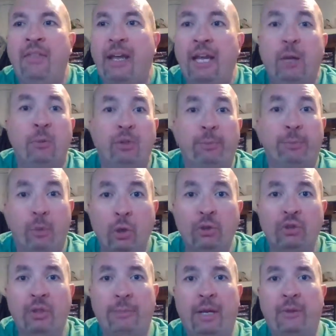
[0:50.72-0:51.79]
that I was
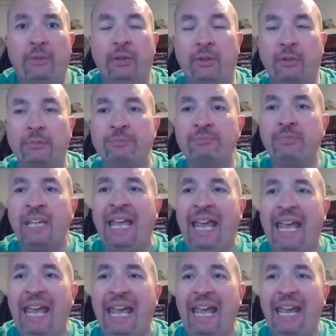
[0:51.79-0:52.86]
approached about this.
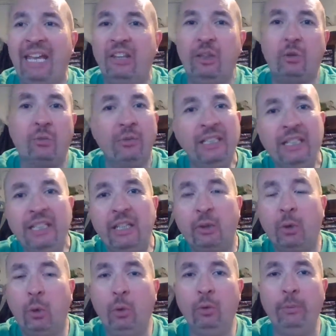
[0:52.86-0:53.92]
And the really
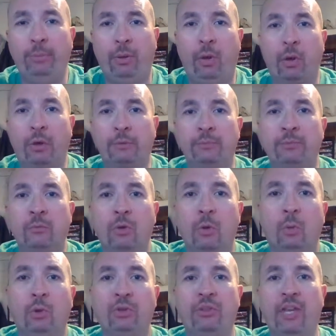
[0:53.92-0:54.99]
cool part
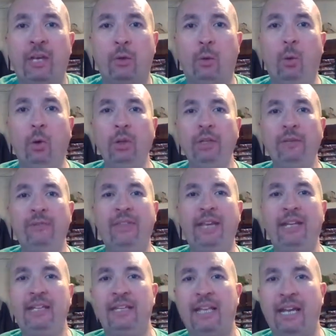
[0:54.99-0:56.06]
was that all of
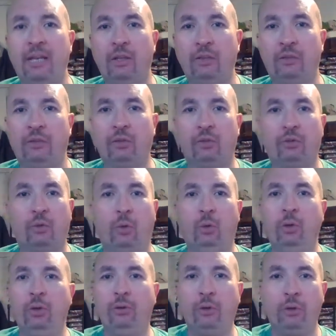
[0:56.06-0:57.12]
that analysis,
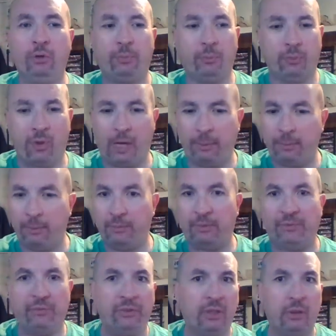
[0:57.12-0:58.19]
all of those problems
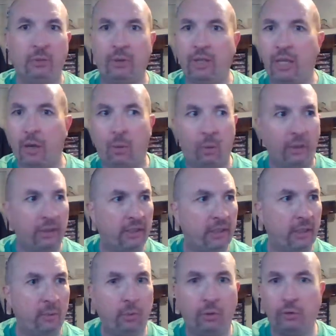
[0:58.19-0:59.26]
of figuring out what
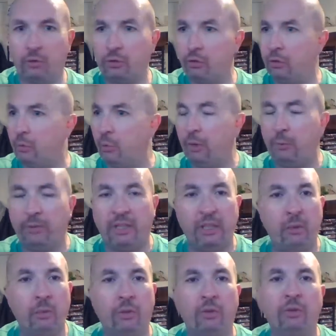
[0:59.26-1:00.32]
keyword's good, what
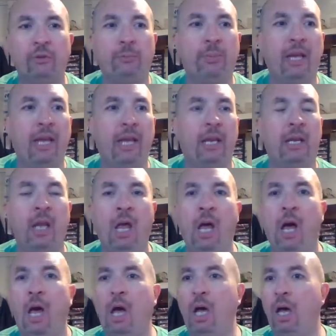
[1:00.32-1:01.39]
keyword is bad,
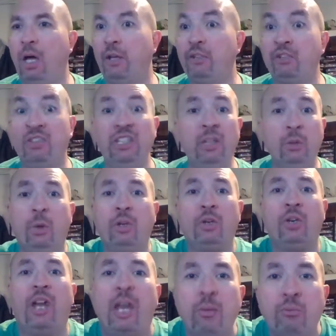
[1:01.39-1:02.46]
uh, seeing where
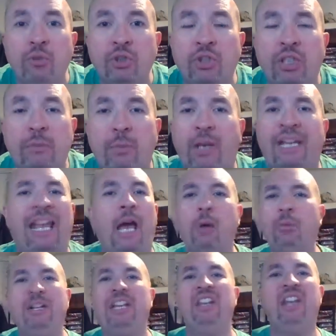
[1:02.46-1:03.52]
you're hemorrhaging money.
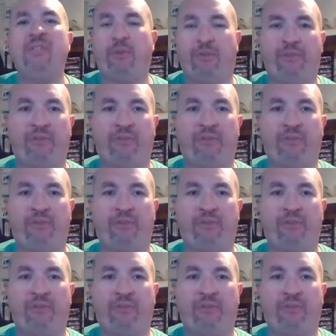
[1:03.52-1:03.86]
I would have never